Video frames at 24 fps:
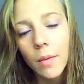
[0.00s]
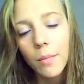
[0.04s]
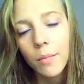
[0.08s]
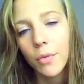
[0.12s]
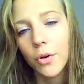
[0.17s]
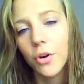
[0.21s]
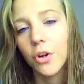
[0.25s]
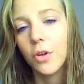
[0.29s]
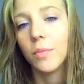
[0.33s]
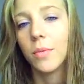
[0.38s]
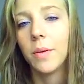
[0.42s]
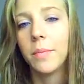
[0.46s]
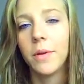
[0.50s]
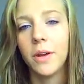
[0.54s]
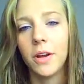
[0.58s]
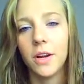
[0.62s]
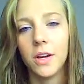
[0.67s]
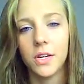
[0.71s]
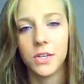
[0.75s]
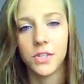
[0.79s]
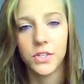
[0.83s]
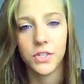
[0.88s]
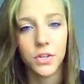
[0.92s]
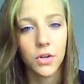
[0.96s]
burden my
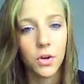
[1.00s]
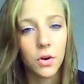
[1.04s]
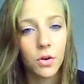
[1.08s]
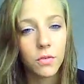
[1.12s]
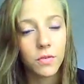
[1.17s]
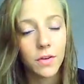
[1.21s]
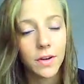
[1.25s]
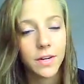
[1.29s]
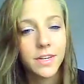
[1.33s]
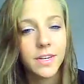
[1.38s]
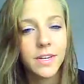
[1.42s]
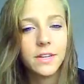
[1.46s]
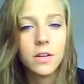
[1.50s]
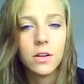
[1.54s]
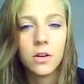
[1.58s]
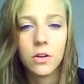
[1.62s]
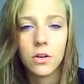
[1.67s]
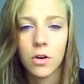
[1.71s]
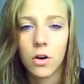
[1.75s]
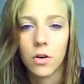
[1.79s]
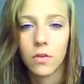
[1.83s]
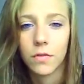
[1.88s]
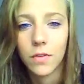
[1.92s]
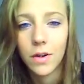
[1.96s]
parents, if I did get a
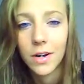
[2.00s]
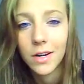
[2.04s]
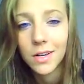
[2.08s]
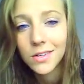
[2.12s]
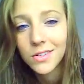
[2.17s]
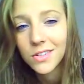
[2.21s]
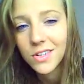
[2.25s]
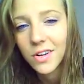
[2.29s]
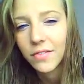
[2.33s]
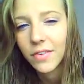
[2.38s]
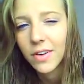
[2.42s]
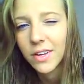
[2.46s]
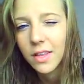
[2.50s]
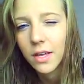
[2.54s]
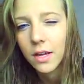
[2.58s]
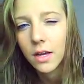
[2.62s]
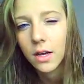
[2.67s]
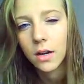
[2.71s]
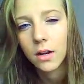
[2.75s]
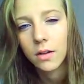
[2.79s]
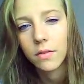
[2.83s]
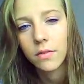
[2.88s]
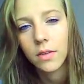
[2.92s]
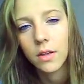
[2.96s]
girlfriend and stuff like that
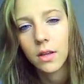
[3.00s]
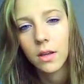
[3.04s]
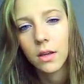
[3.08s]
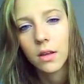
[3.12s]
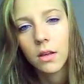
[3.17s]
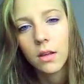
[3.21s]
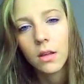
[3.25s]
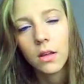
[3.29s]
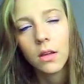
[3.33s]
kind of thing.